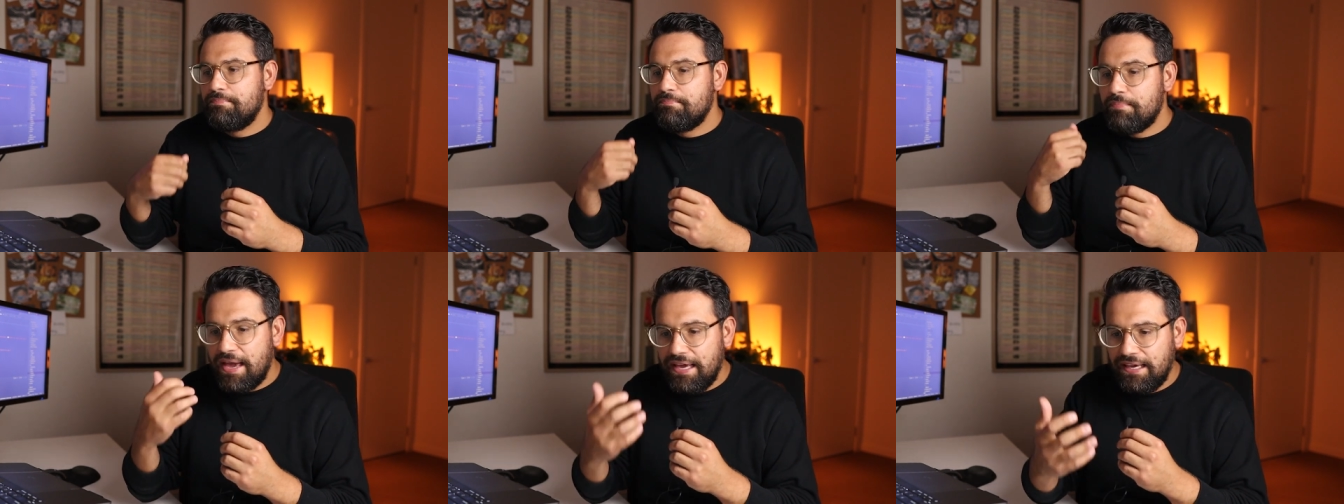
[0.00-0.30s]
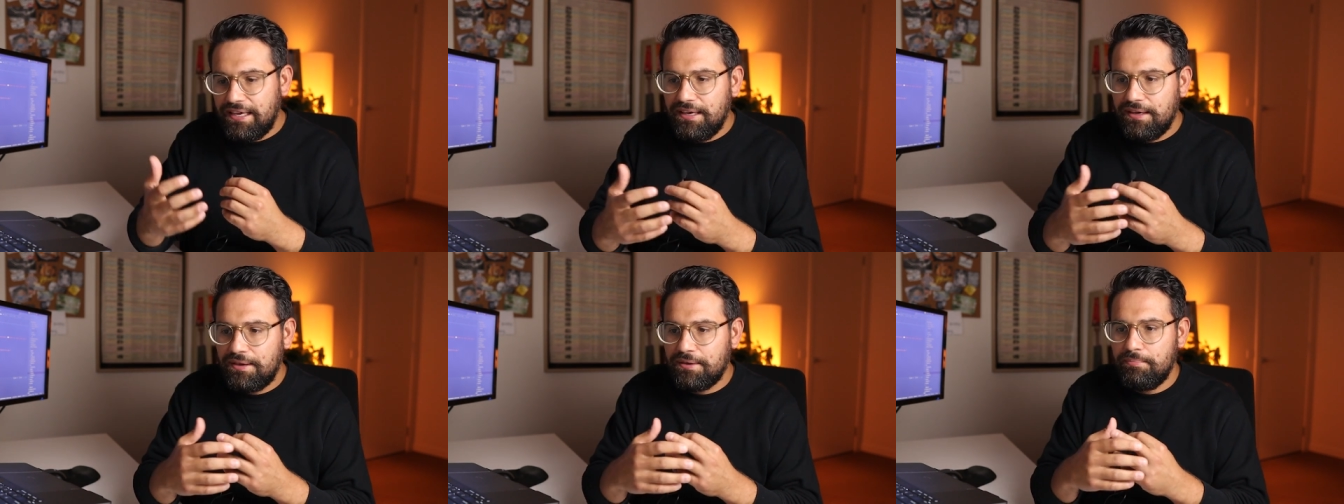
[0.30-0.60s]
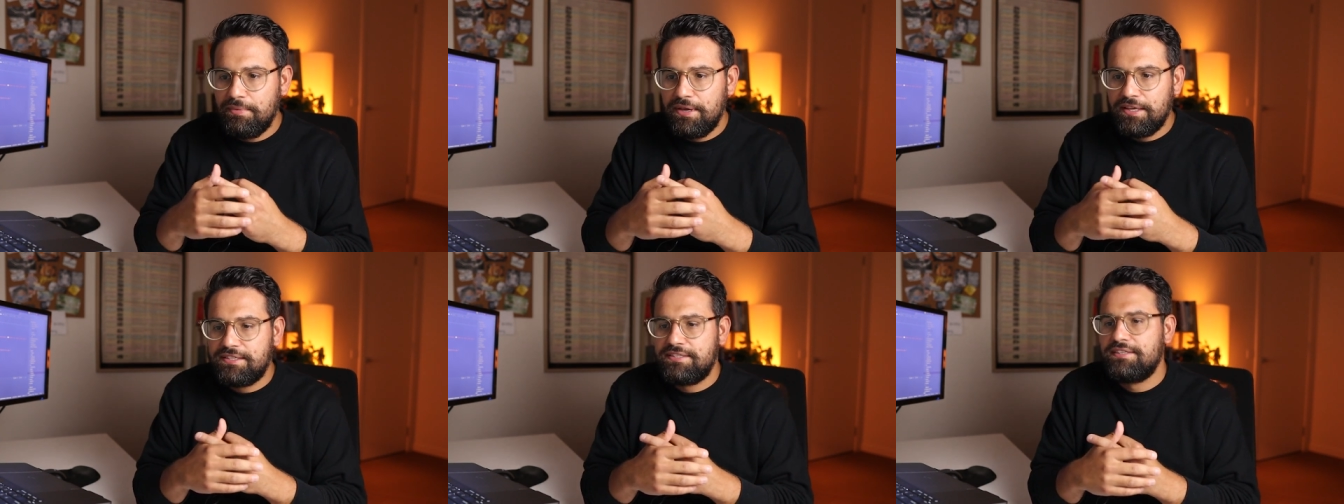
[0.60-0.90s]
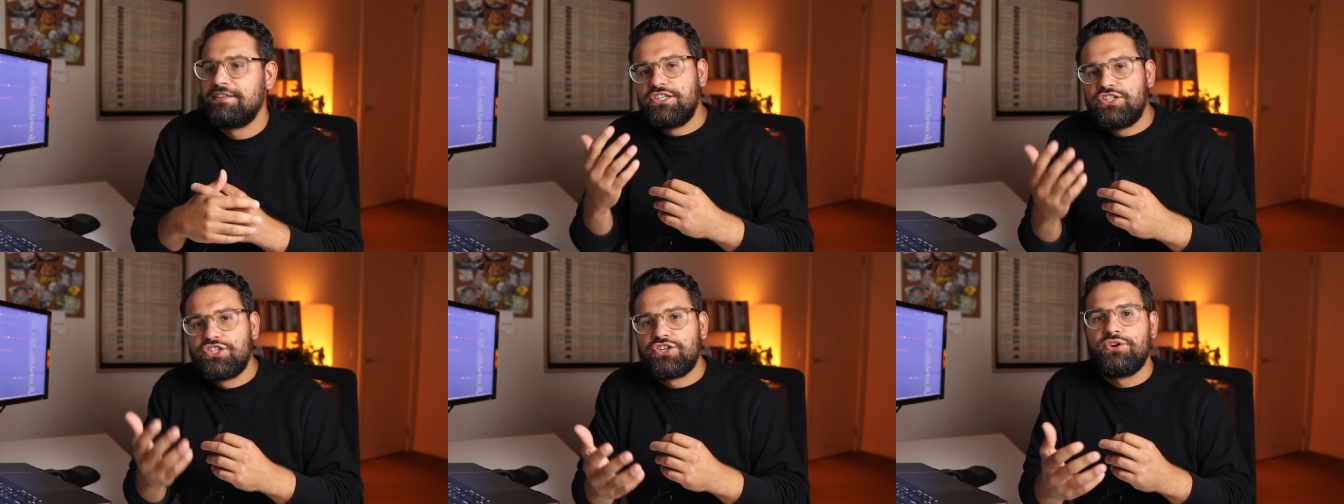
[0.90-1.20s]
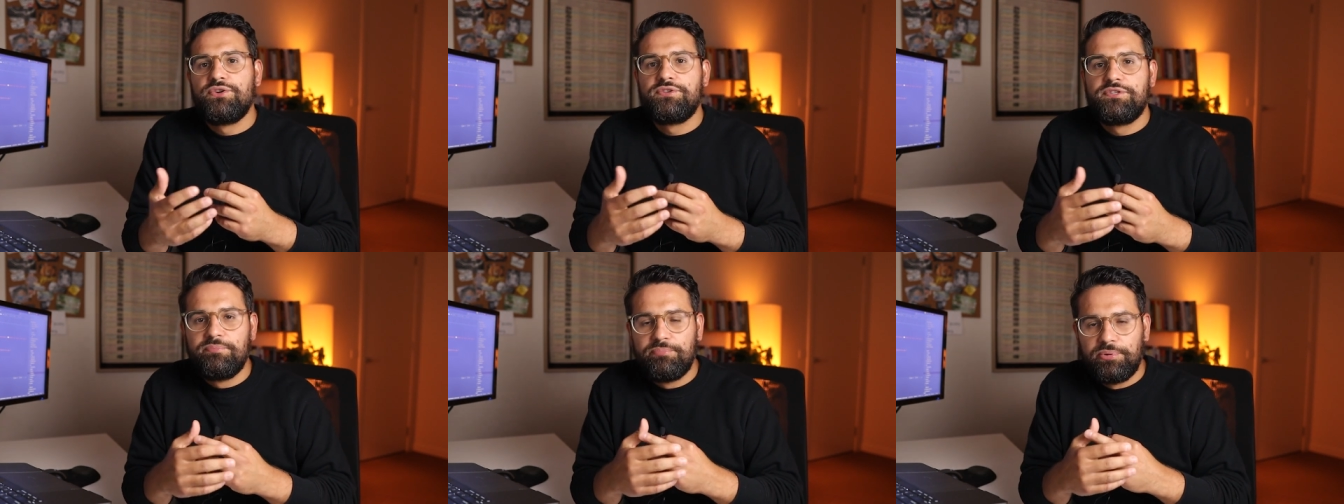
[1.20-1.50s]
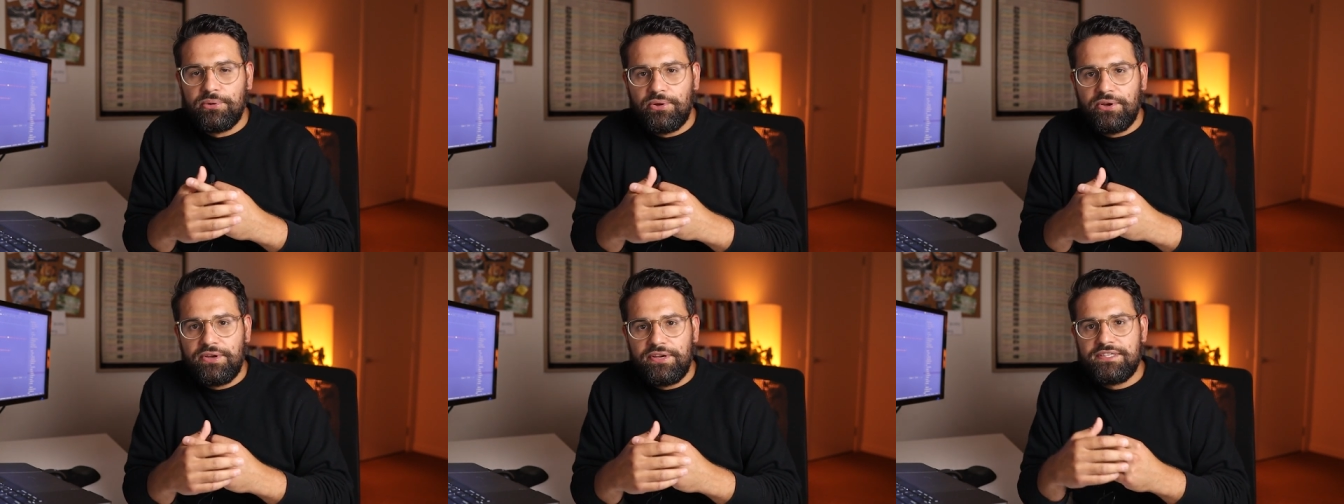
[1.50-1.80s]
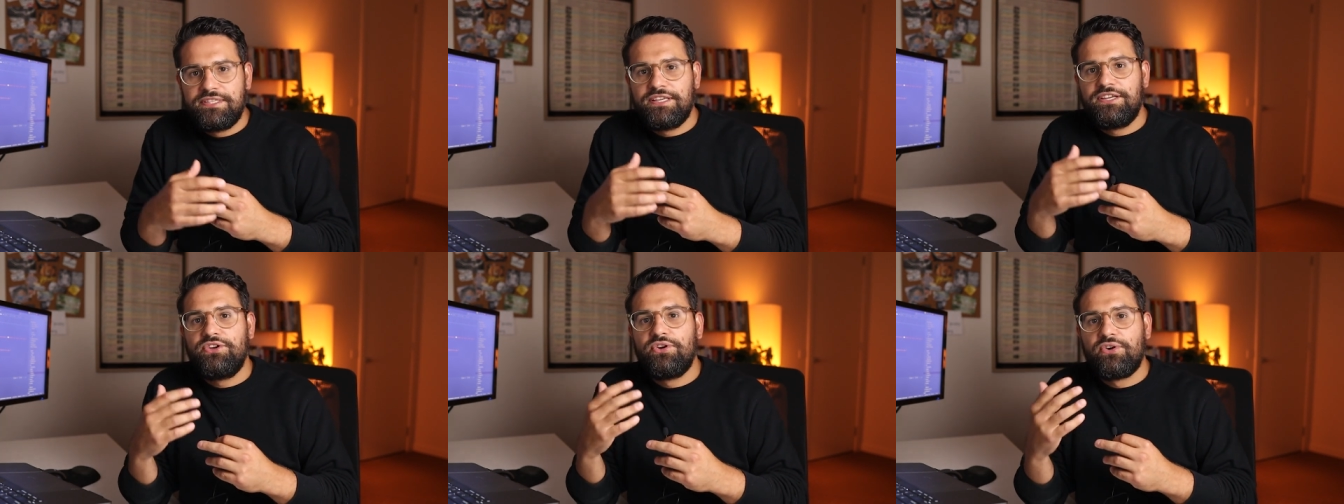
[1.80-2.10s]
making commits, it shows
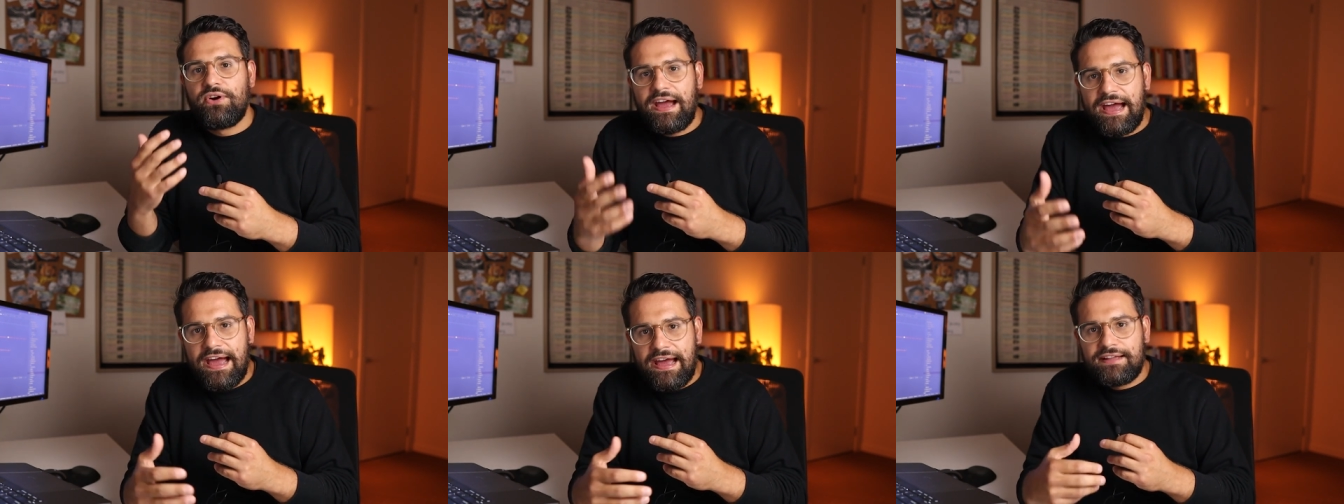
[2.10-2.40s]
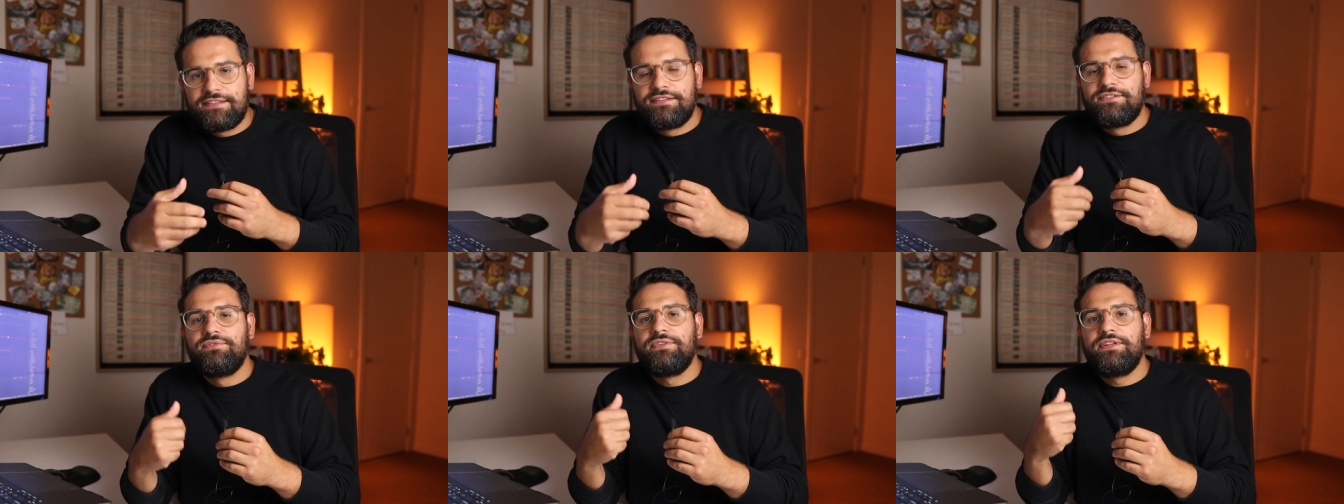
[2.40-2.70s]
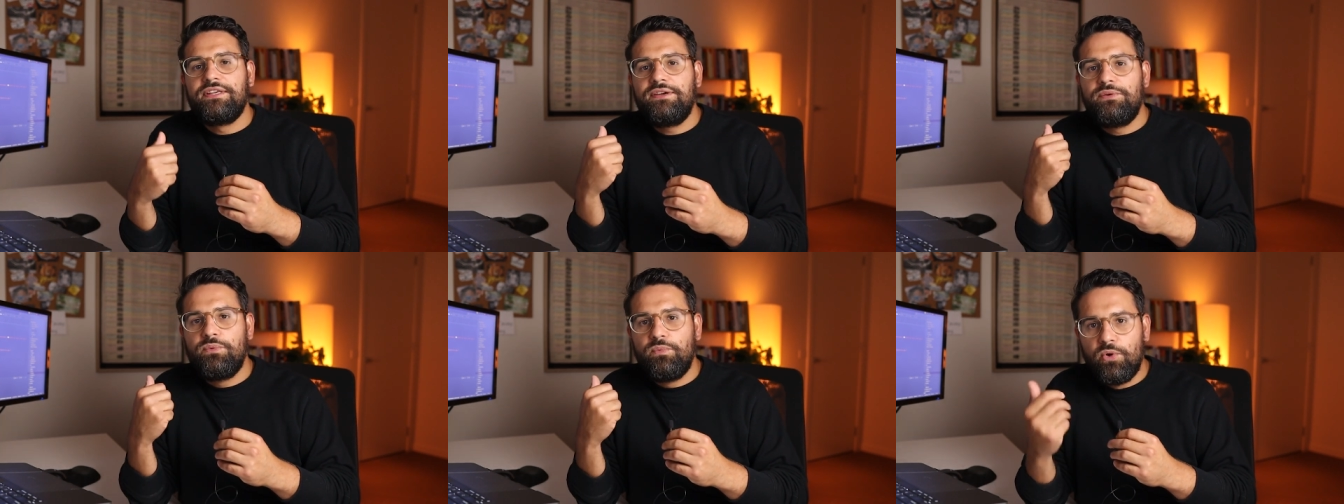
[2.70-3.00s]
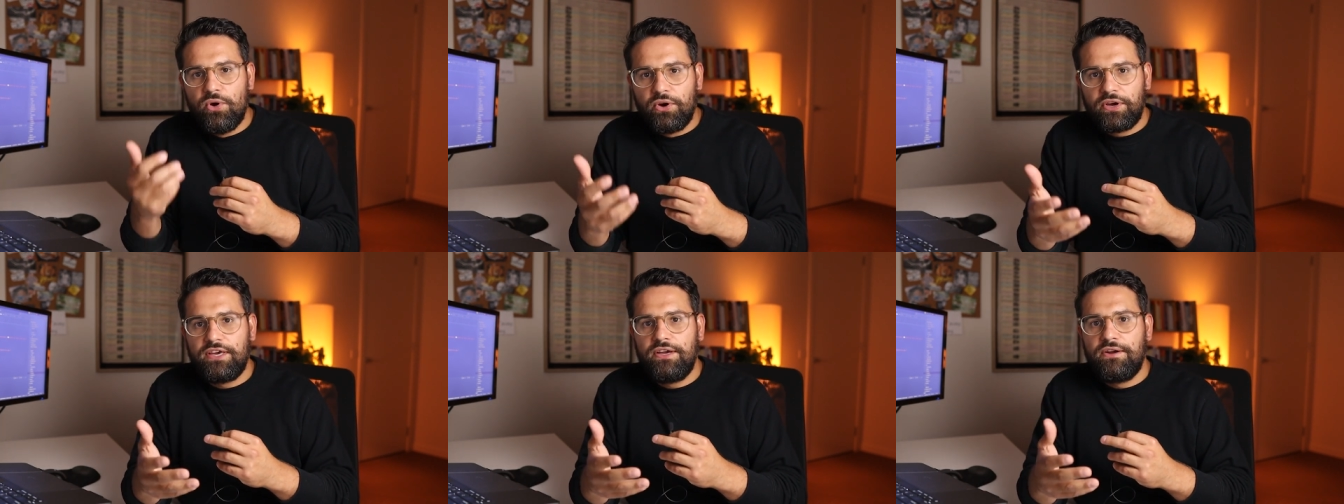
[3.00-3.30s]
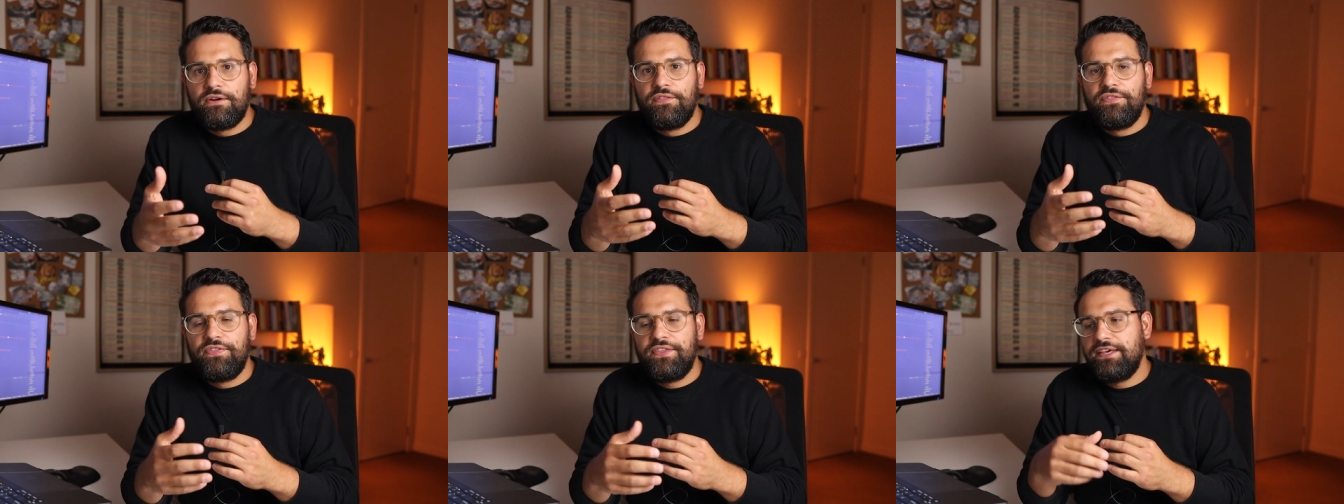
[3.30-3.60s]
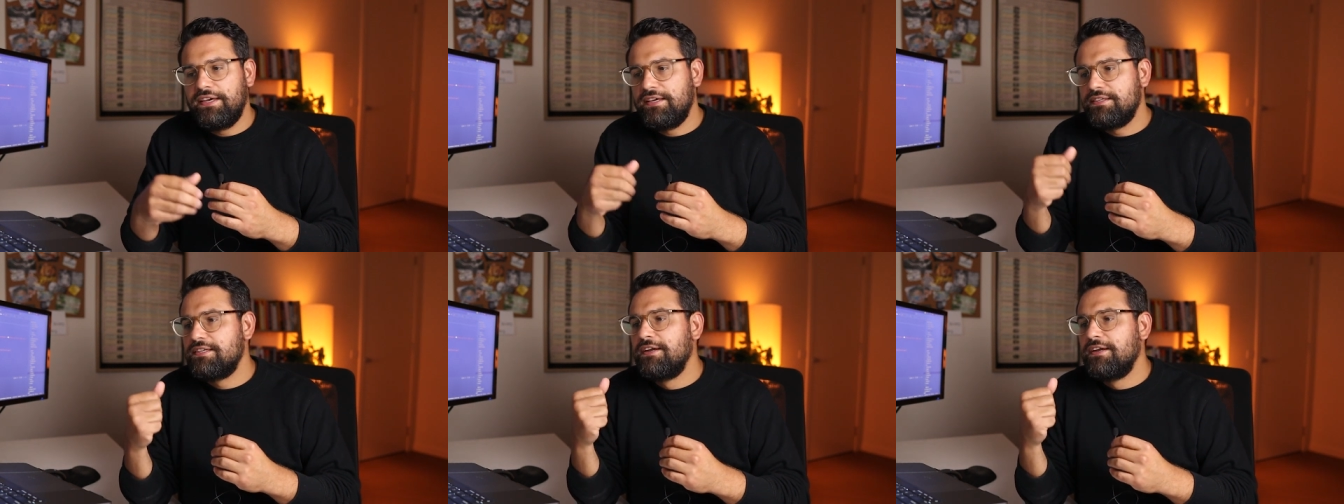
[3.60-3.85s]
employers that you're actively working on things,